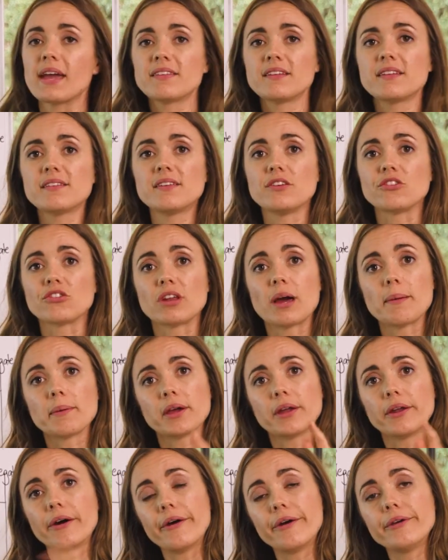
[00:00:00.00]
the decision, are we
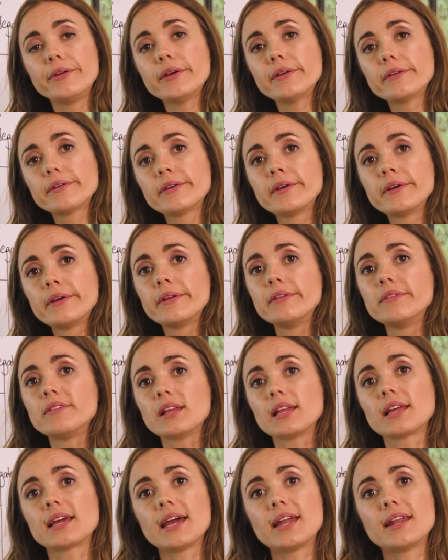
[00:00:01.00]
going to own it,
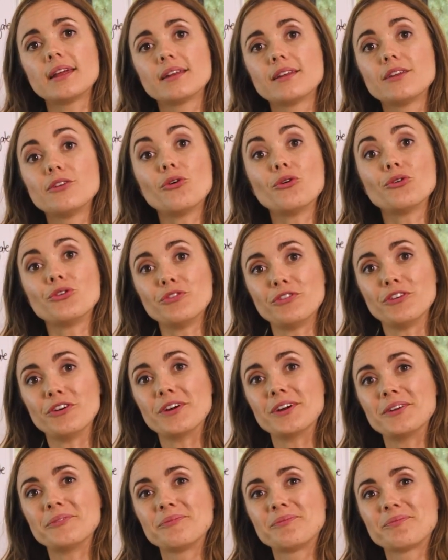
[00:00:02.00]
delegate it, or defer
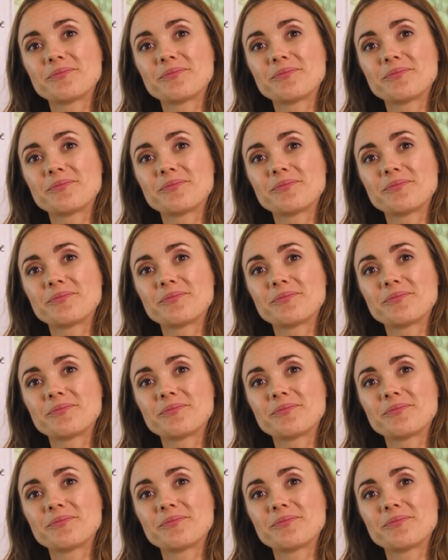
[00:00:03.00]
it?